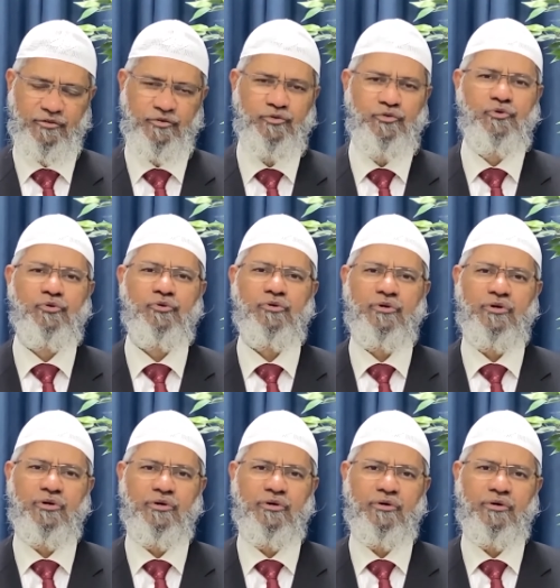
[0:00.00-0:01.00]
who
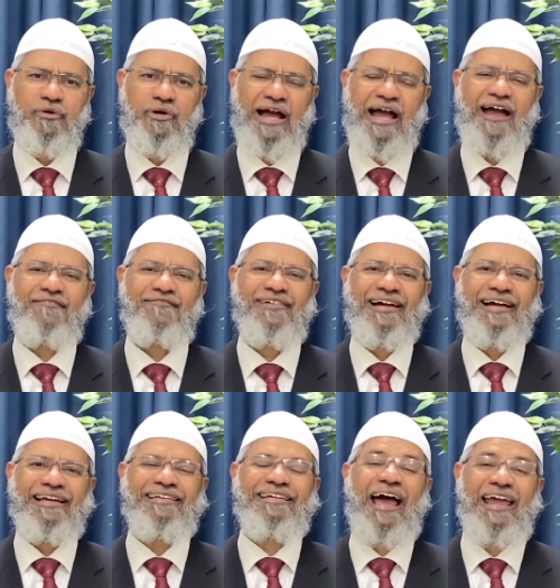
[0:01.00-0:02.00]
have
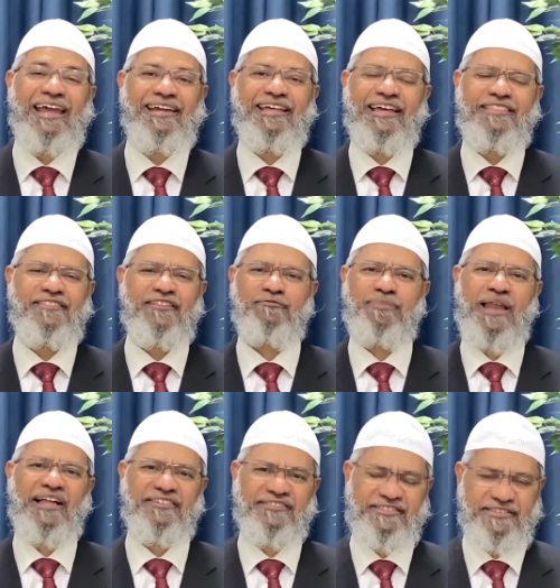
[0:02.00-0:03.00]
died in this
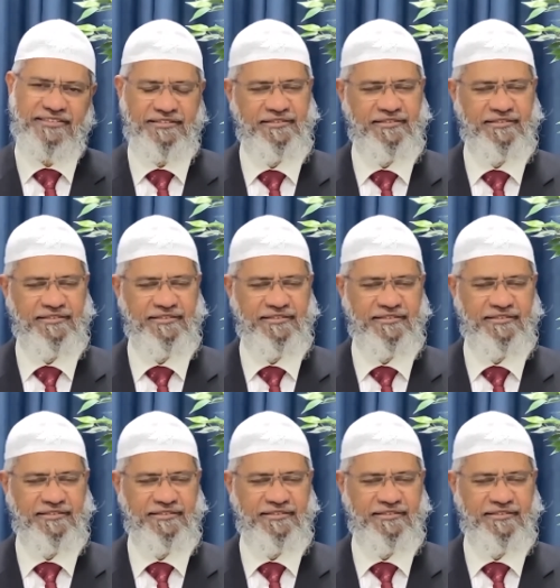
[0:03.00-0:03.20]
blast.